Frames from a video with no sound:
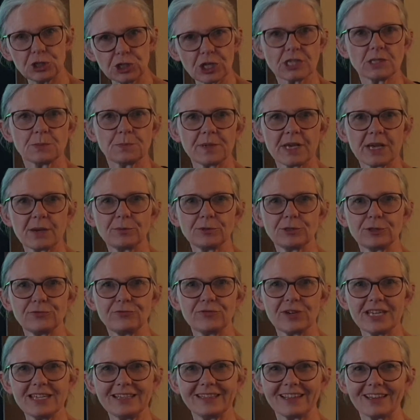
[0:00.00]
just be able to
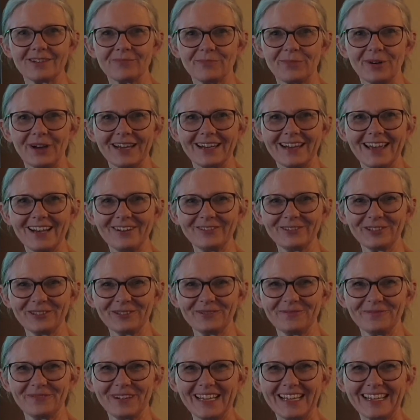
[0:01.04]
read them by now,
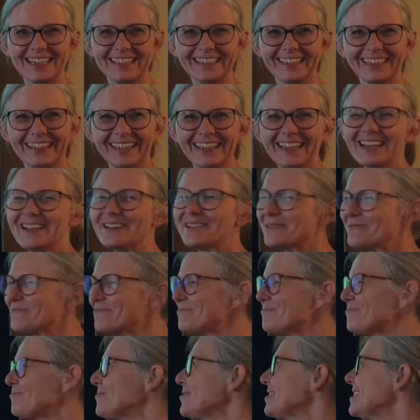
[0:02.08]
shouldn't we?
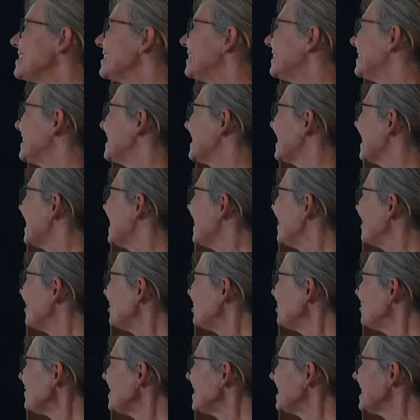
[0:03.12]
Brilliant. Could
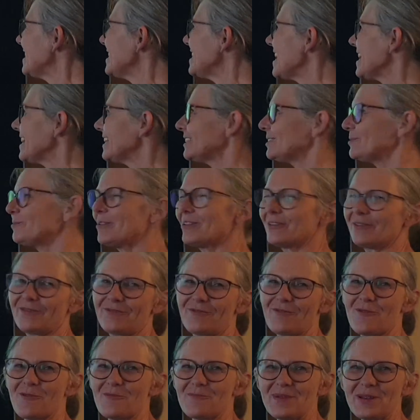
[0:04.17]
you read the next one
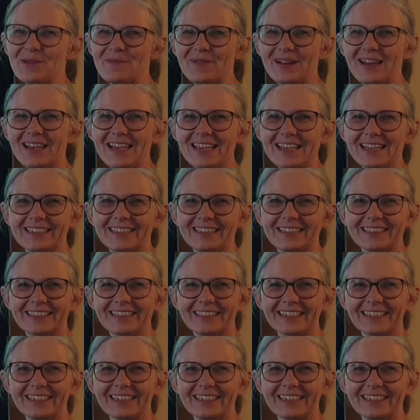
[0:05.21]
for me, please?